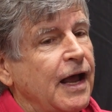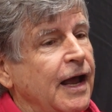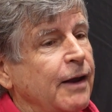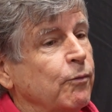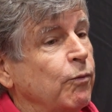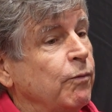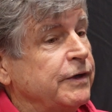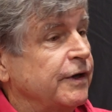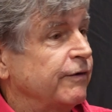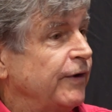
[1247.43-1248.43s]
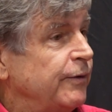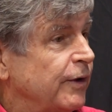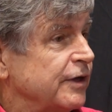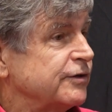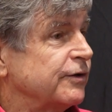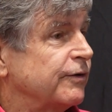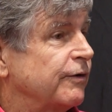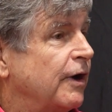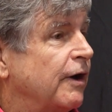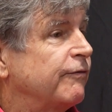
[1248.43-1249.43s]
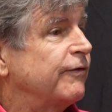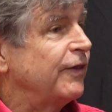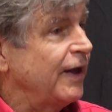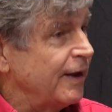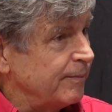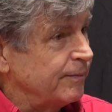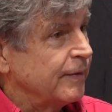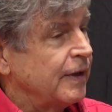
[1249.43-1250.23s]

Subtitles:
And we did a fundraiser for them,